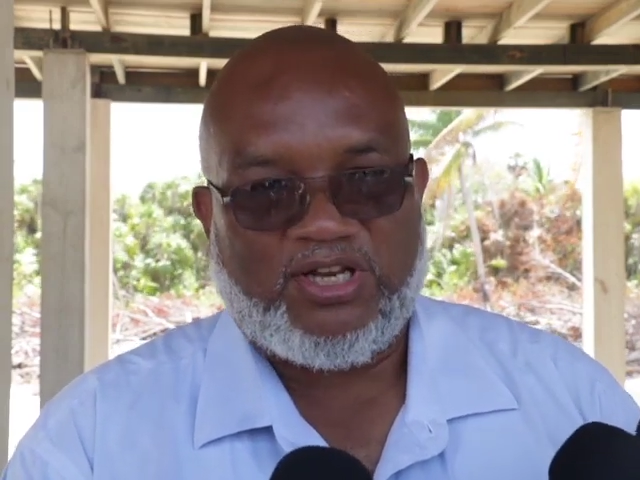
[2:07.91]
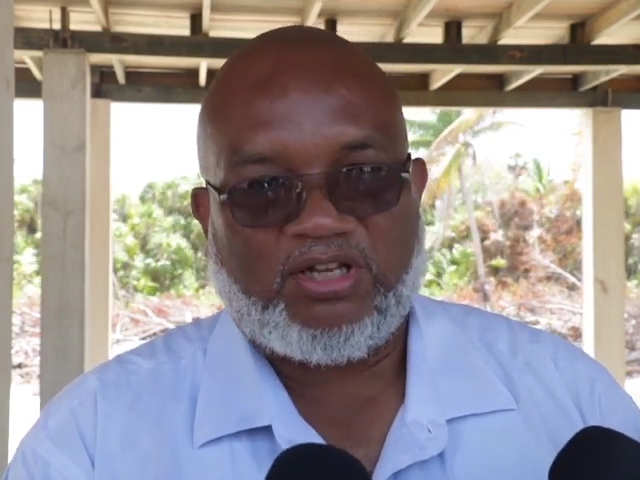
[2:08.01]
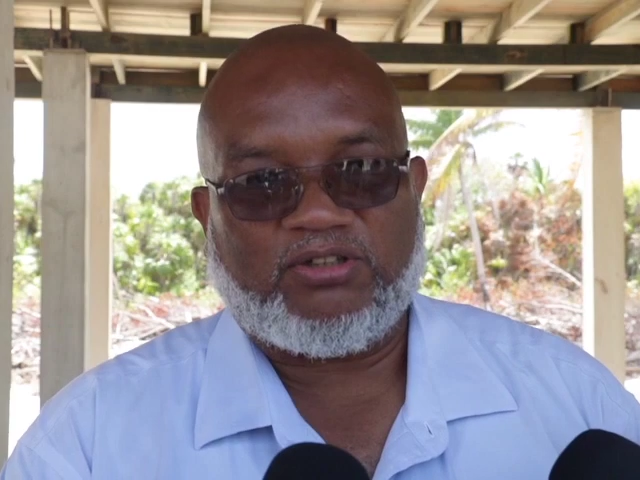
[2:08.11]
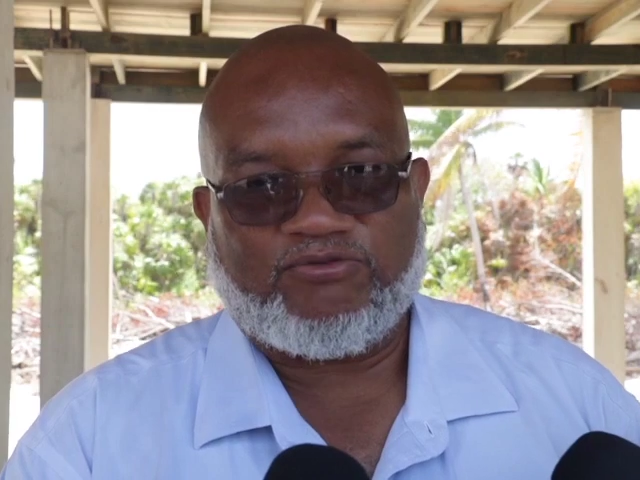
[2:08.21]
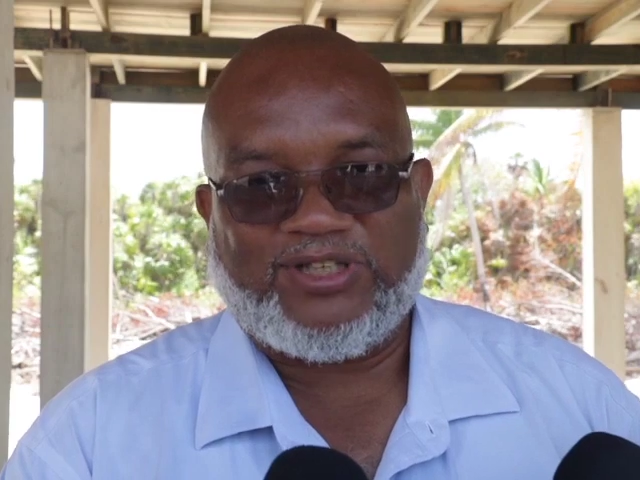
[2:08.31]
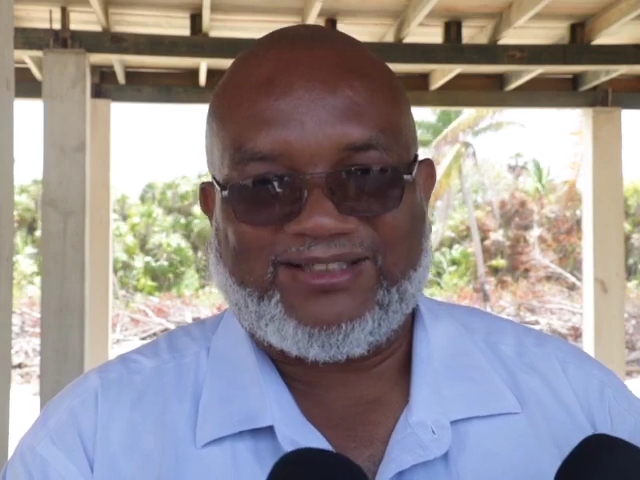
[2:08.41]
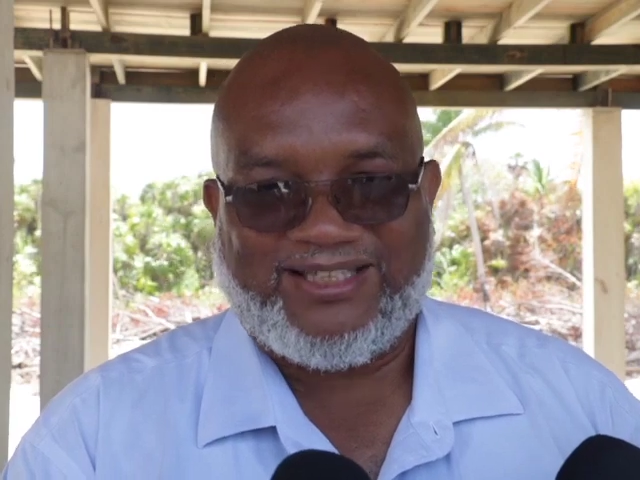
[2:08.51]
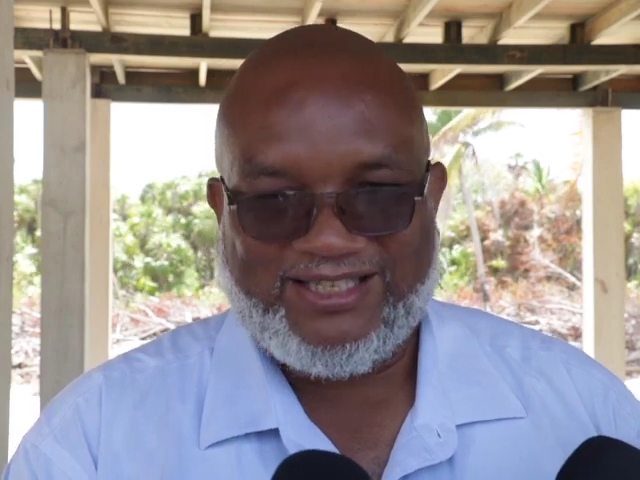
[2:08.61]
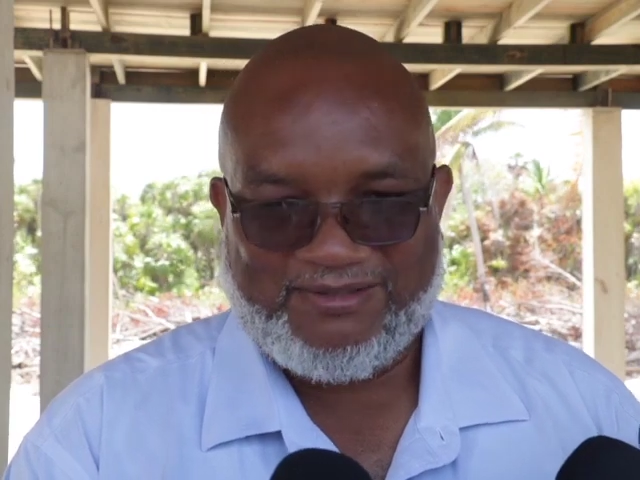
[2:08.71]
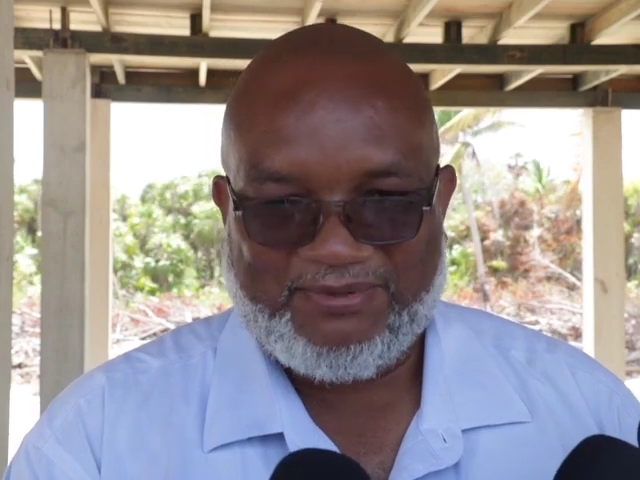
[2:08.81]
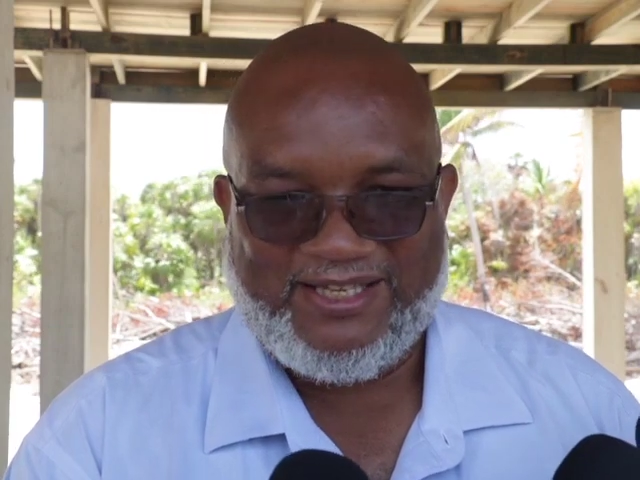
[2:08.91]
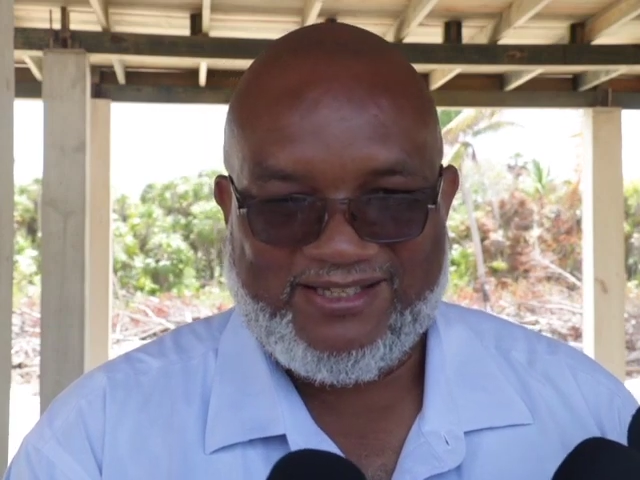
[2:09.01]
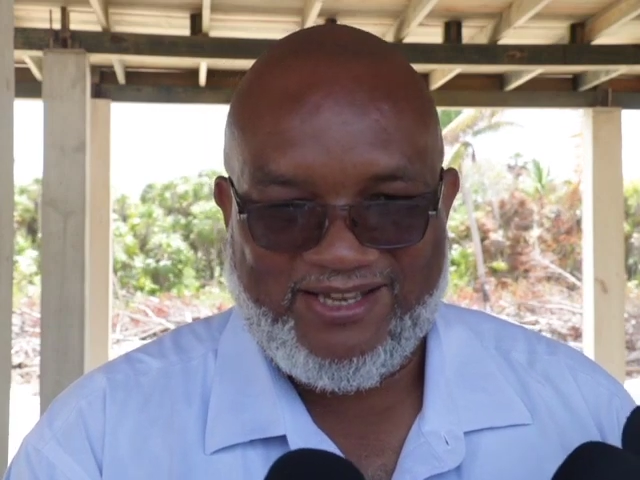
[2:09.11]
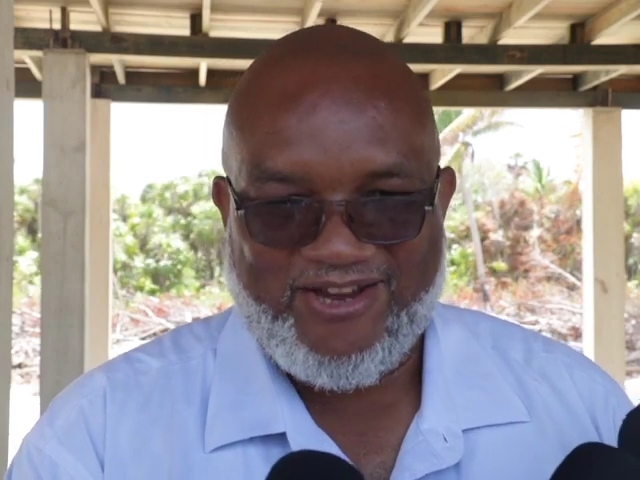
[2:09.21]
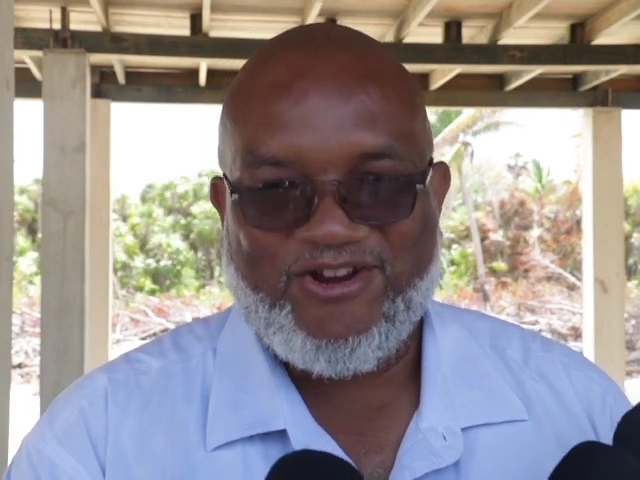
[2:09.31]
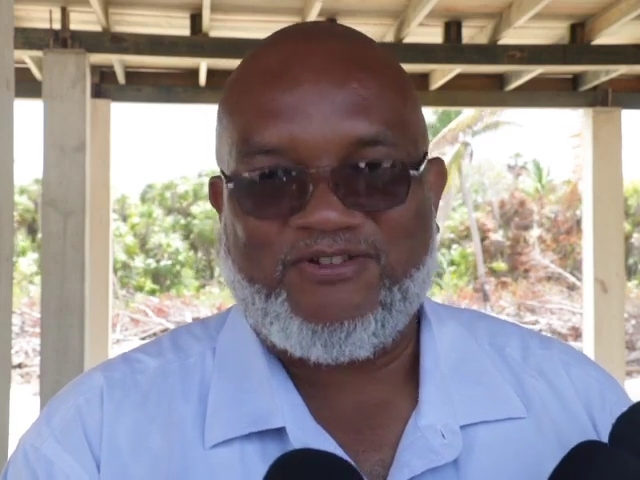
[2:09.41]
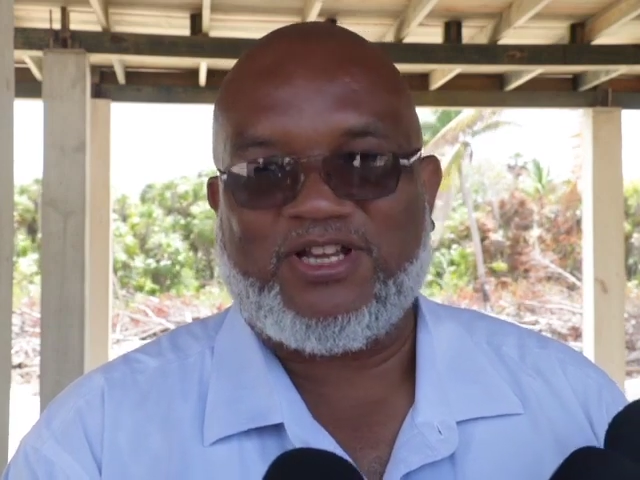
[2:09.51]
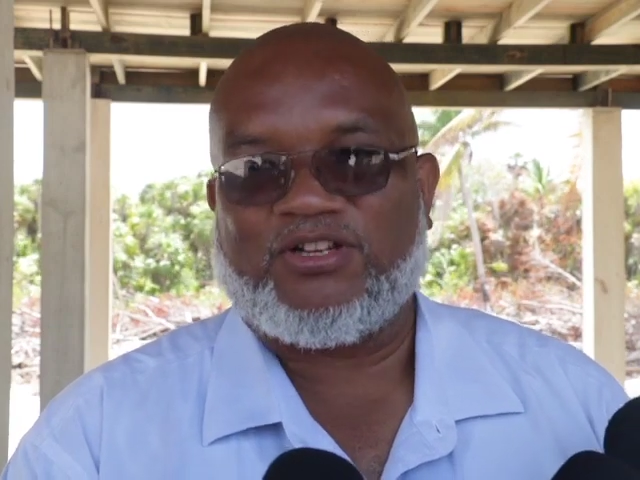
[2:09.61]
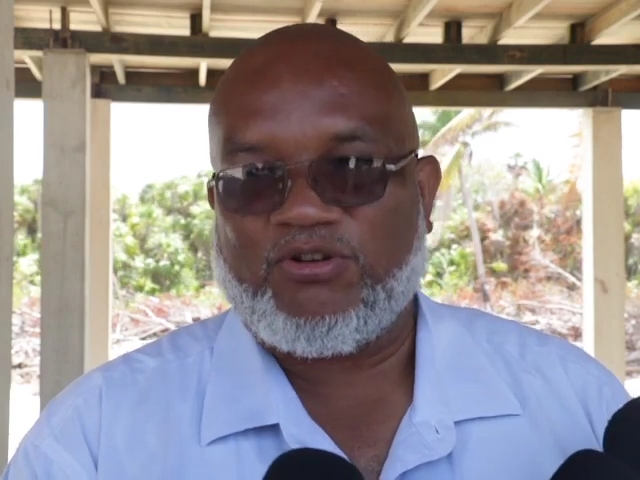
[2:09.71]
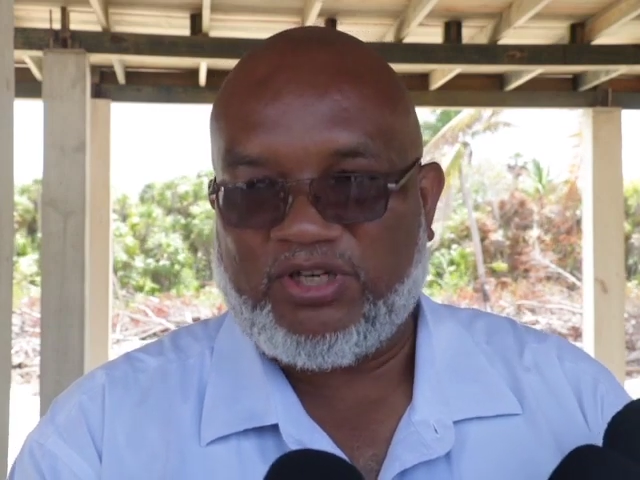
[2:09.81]
A lot of what takes place here
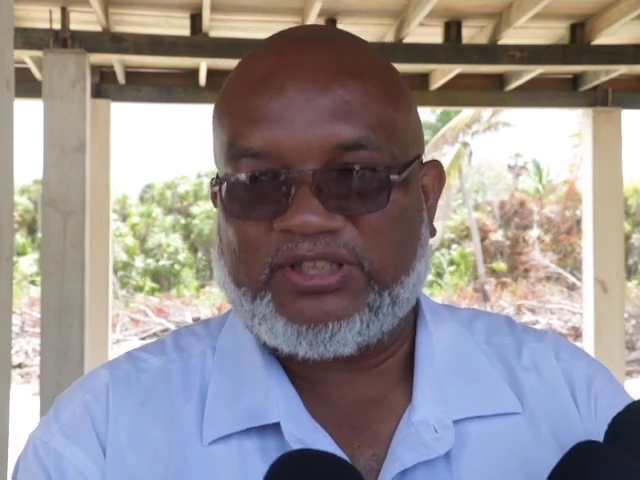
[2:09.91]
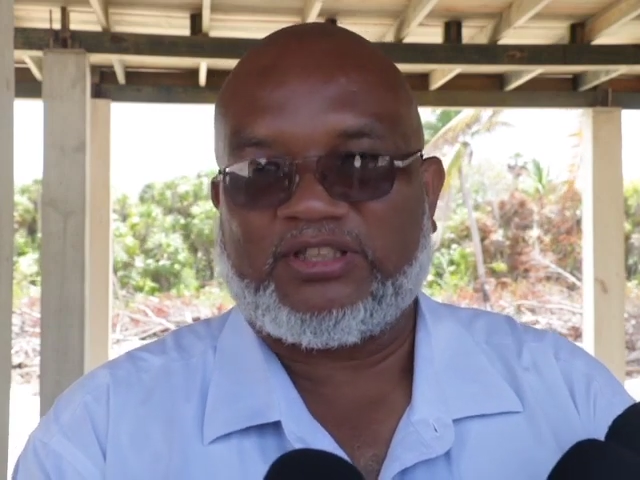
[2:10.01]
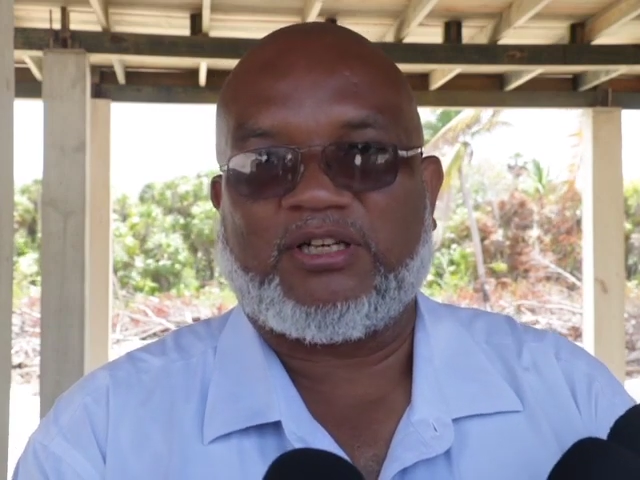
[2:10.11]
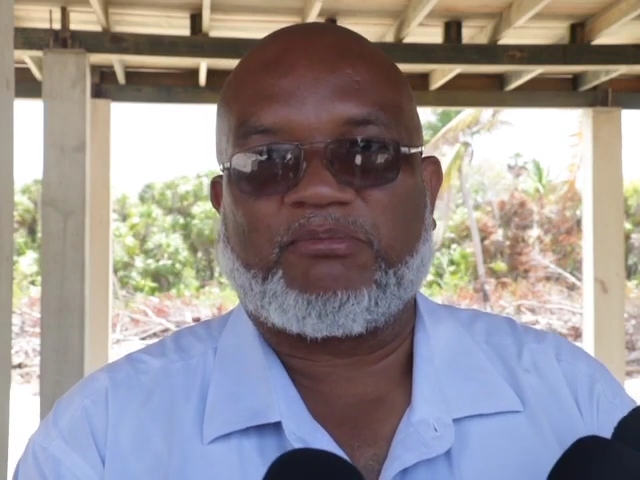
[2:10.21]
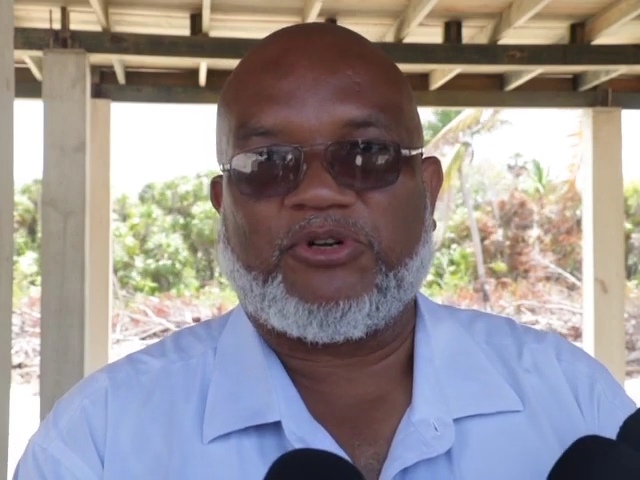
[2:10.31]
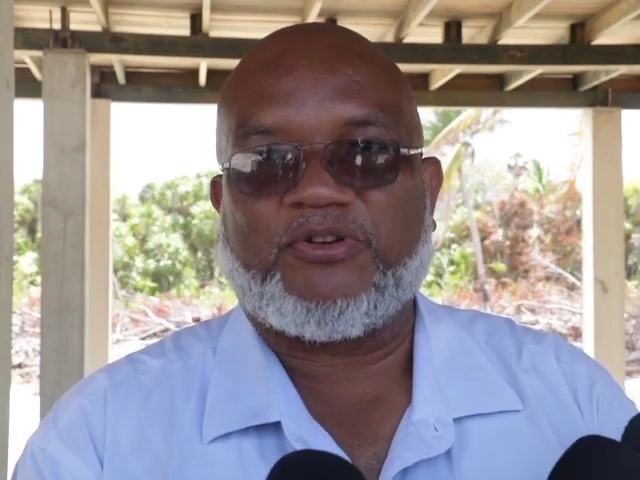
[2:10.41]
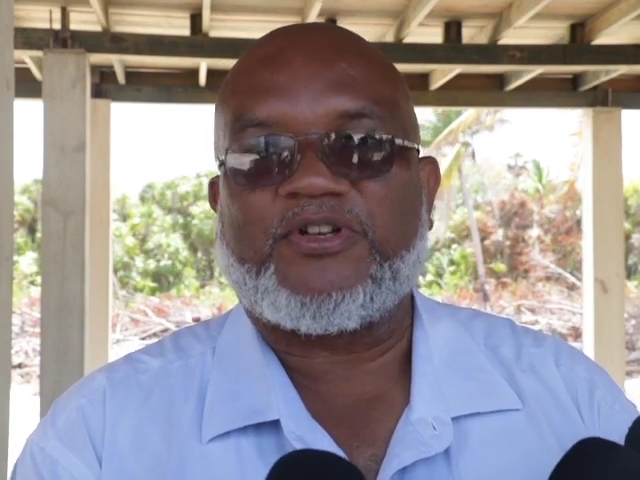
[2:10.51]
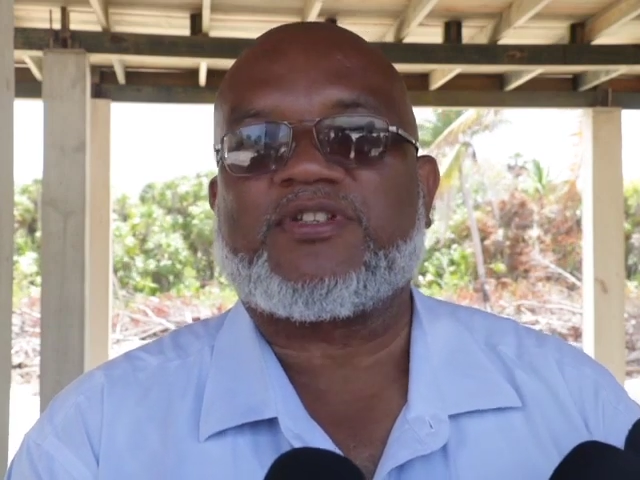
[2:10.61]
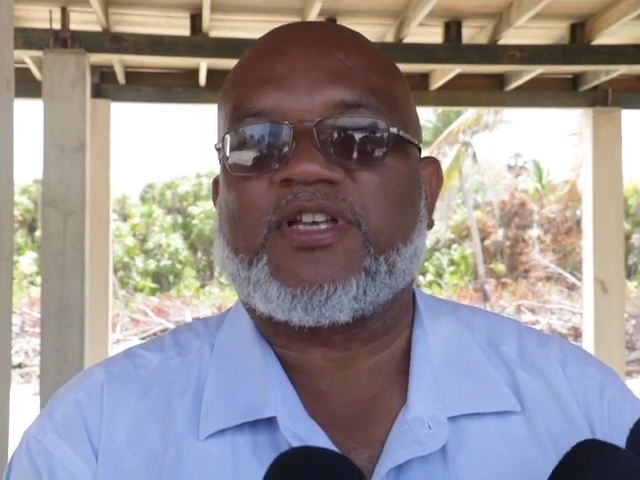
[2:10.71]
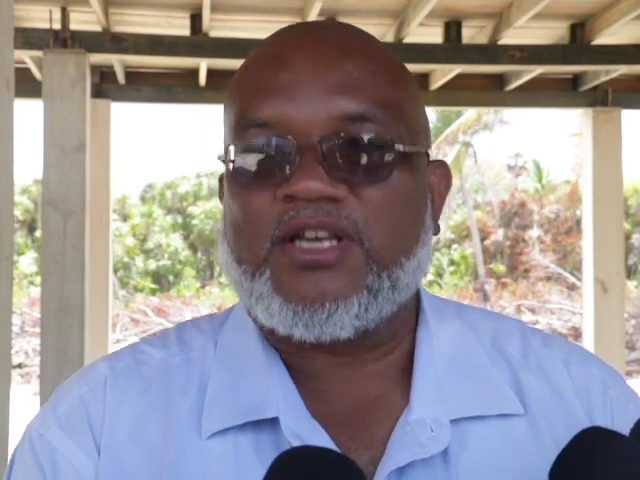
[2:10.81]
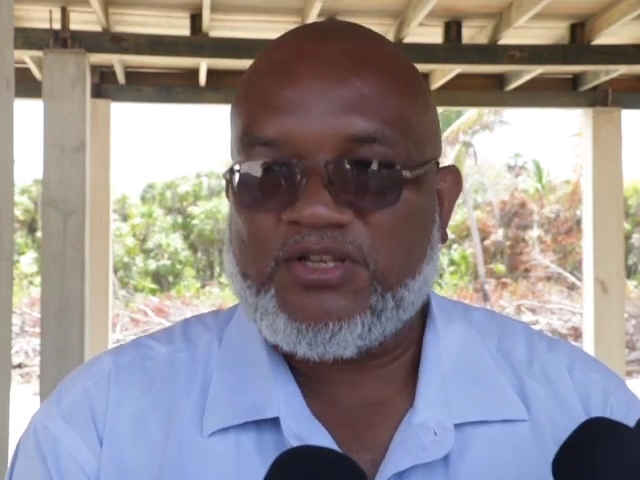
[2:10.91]
in northern Ambergris